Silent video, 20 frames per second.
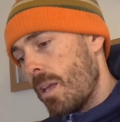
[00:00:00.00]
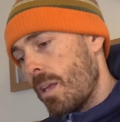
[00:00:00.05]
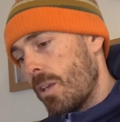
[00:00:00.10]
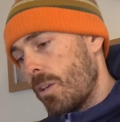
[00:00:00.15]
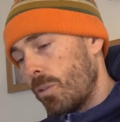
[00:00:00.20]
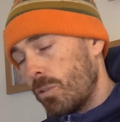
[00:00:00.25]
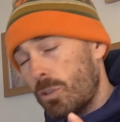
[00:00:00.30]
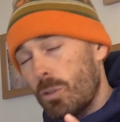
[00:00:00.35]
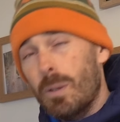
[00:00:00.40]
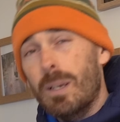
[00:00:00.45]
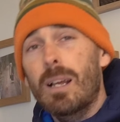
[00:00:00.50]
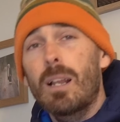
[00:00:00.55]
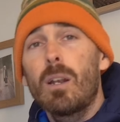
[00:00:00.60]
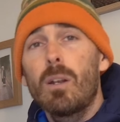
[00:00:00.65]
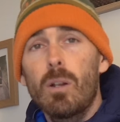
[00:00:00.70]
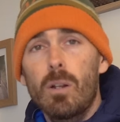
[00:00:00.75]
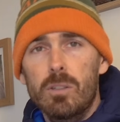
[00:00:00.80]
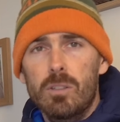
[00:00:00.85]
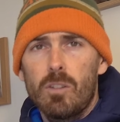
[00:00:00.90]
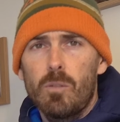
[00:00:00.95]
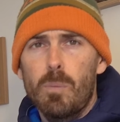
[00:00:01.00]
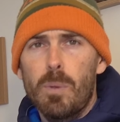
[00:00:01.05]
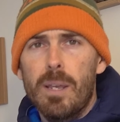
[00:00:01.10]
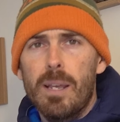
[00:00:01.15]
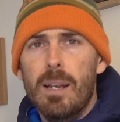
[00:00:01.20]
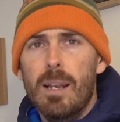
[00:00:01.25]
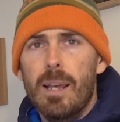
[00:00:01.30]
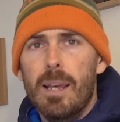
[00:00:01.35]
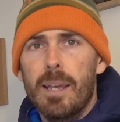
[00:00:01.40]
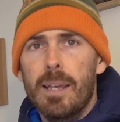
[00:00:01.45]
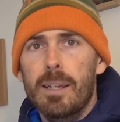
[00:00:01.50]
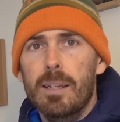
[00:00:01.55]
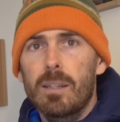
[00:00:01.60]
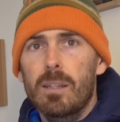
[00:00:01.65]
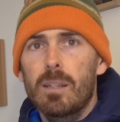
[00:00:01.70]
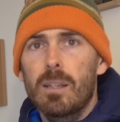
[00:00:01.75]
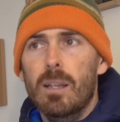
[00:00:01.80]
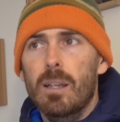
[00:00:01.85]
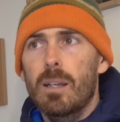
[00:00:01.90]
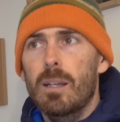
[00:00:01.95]
you're doing a lot of
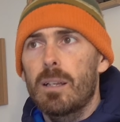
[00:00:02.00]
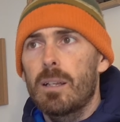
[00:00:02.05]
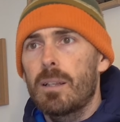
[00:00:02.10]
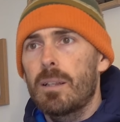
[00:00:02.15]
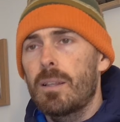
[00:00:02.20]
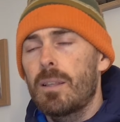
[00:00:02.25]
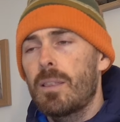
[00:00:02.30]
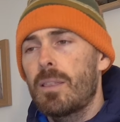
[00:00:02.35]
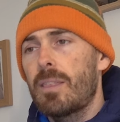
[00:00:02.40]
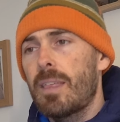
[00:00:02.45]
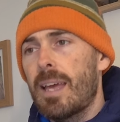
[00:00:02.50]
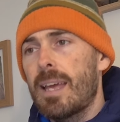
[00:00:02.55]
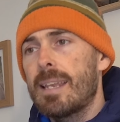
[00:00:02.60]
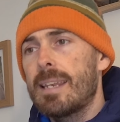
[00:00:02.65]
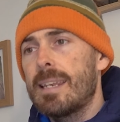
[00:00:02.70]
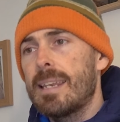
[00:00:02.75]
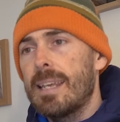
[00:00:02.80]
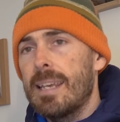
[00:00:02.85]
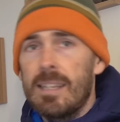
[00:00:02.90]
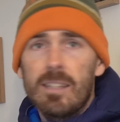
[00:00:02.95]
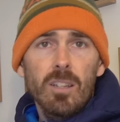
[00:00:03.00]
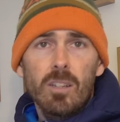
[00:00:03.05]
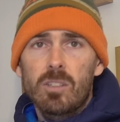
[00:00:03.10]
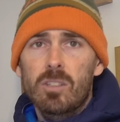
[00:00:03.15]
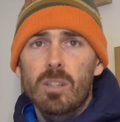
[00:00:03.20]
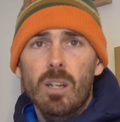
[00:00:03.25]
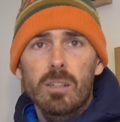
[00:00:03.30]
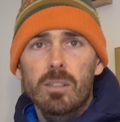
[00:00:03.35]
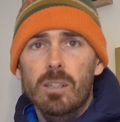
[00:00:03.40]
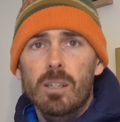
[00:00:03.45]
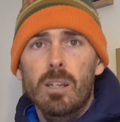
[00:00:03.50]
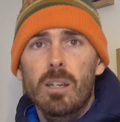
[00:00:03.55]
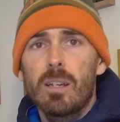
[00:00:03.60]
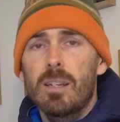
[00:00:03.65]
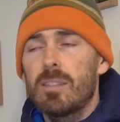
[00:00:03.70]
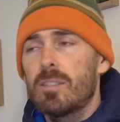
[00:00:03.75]
belaying, then it does start to hurt.